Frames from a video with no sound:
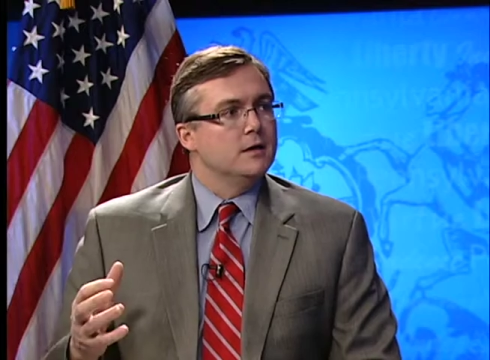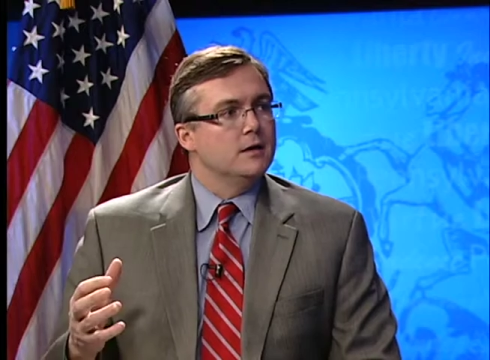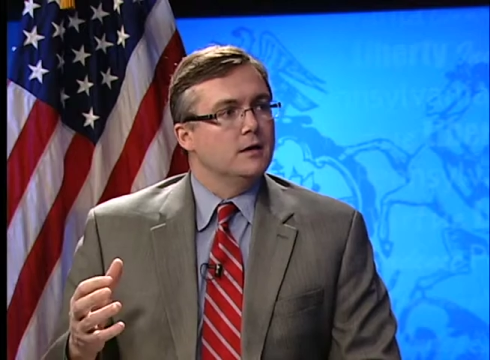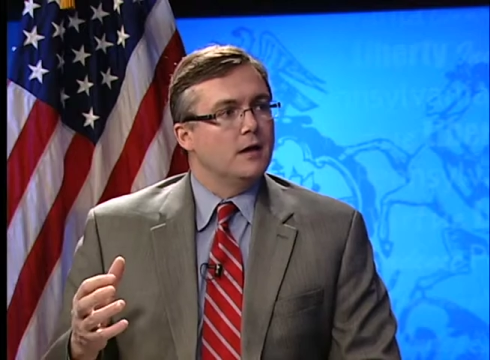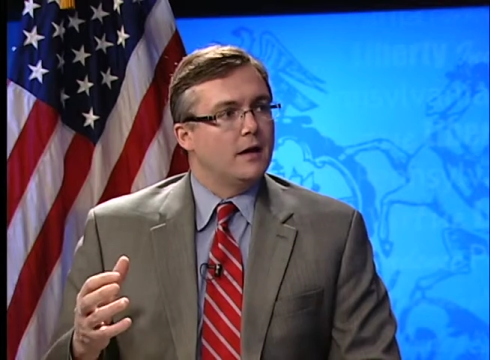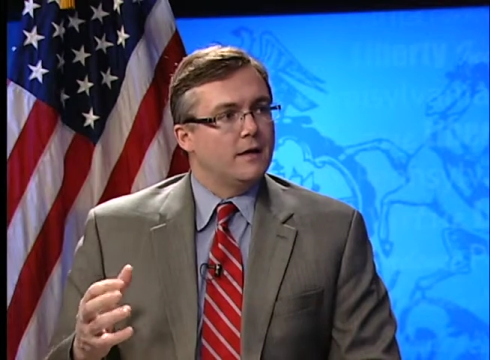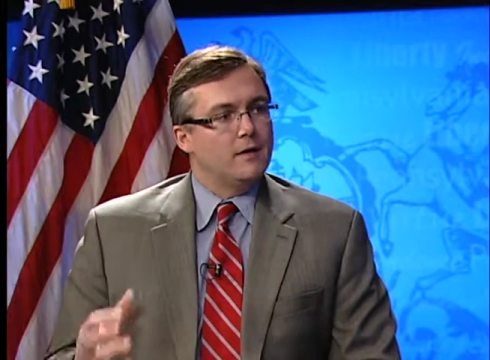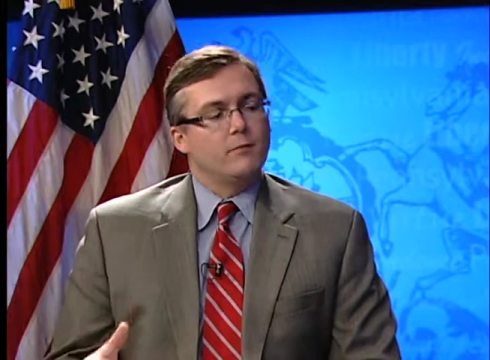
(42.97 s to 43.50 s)

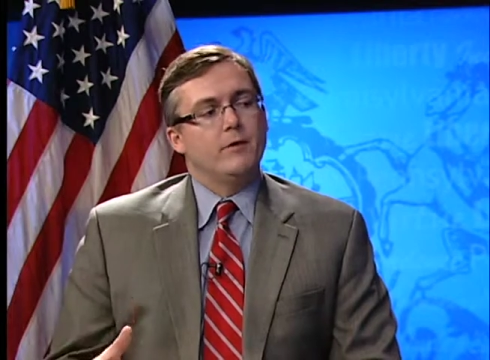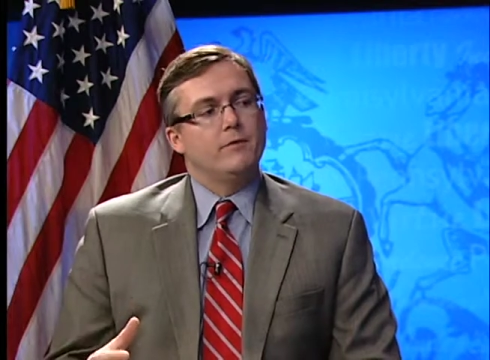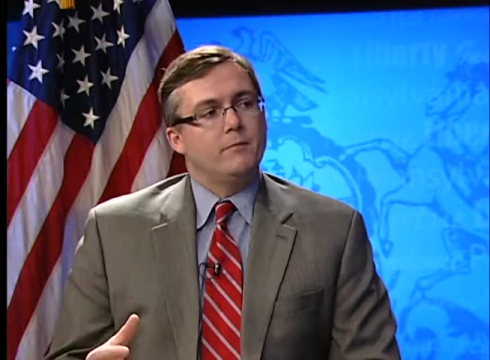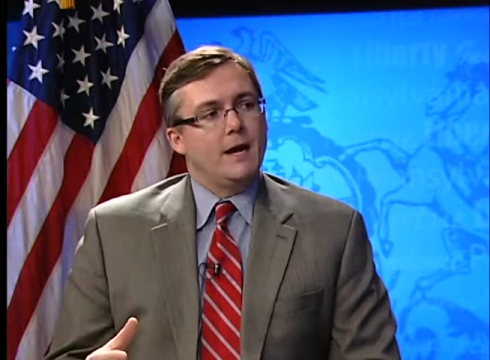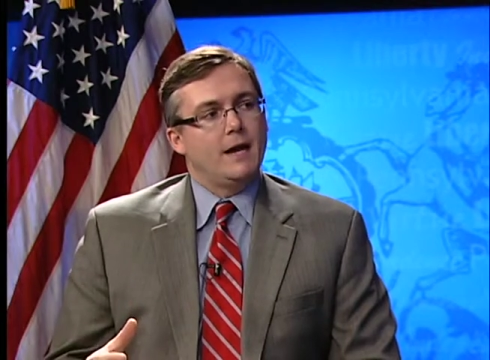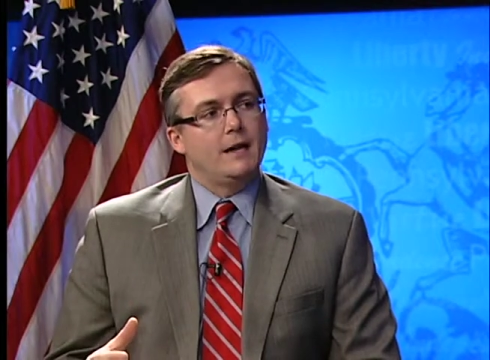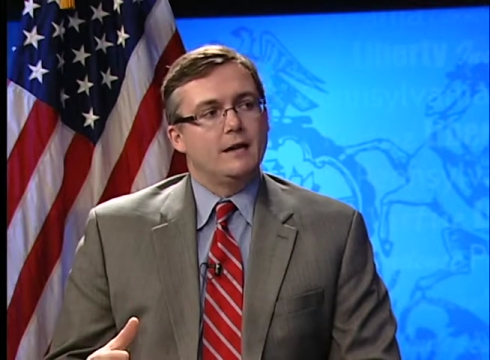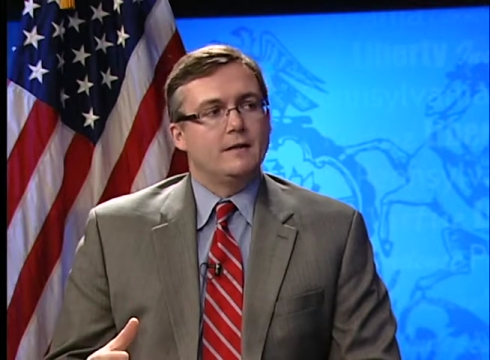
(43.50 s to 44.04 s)
that we've
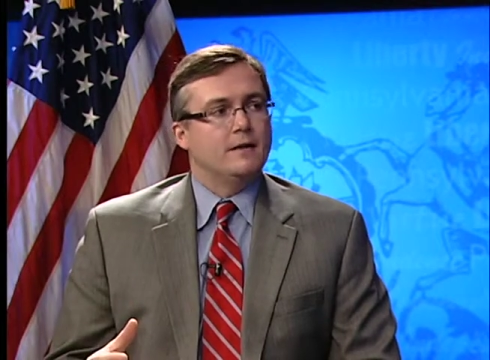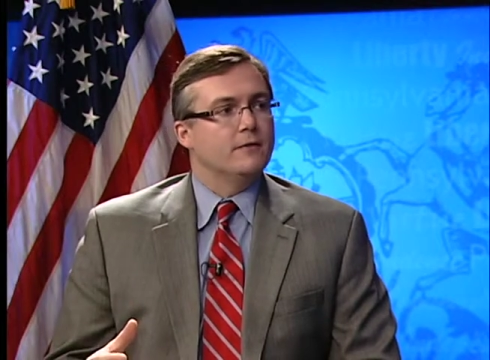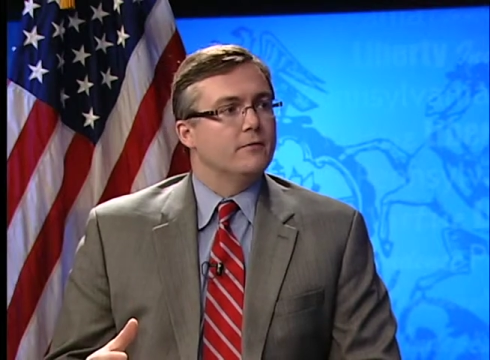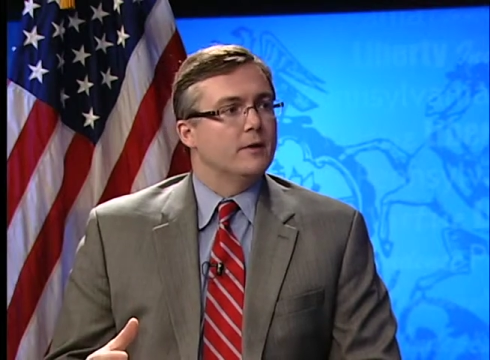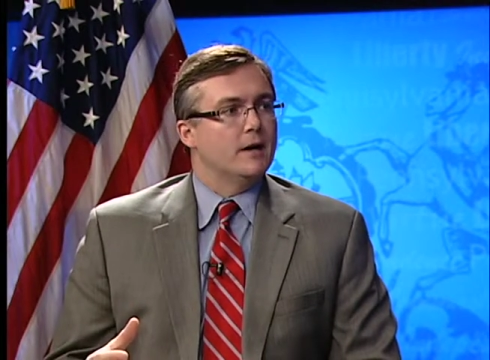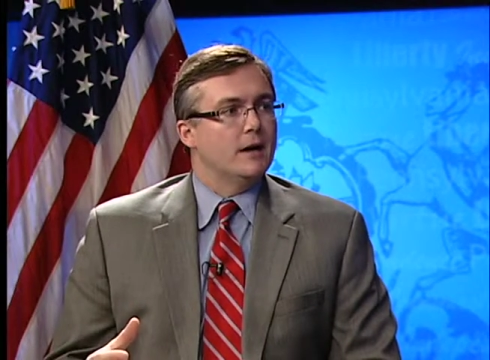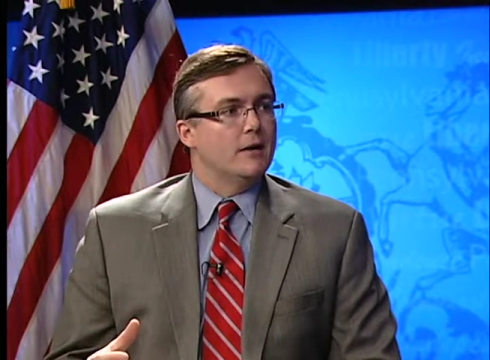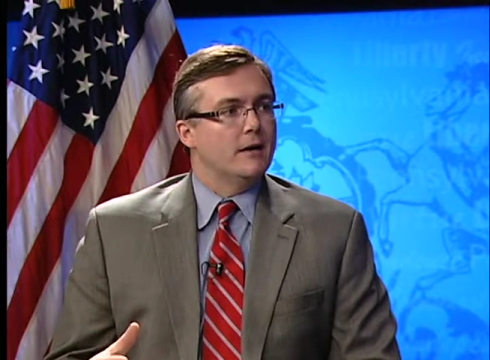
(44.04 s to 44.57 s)
made in
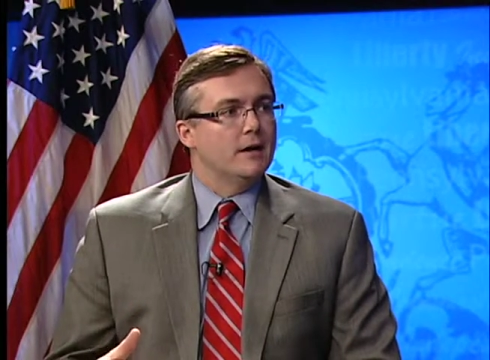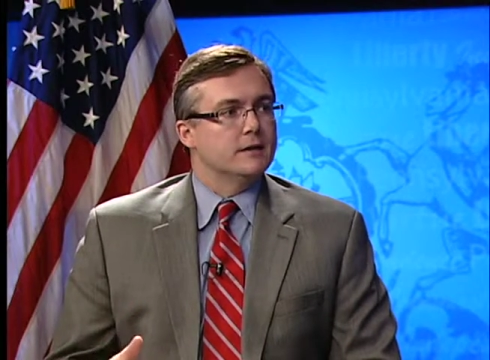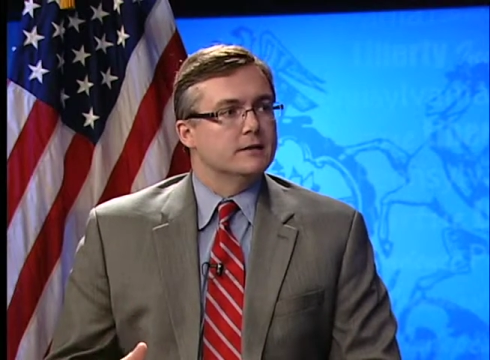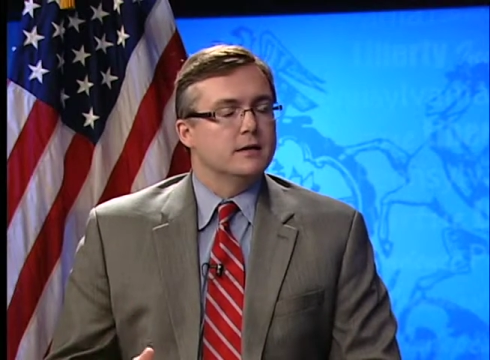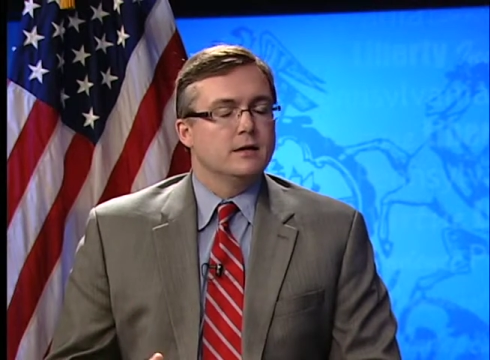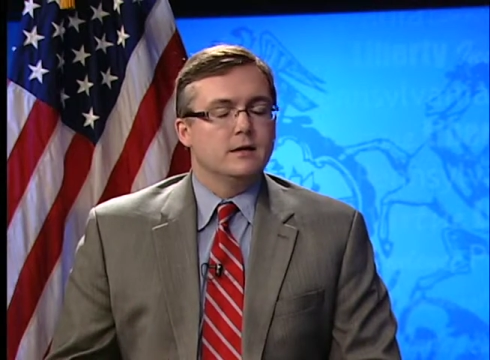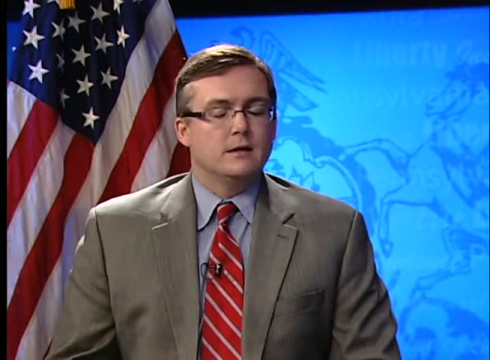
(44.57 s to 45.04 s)
different areas,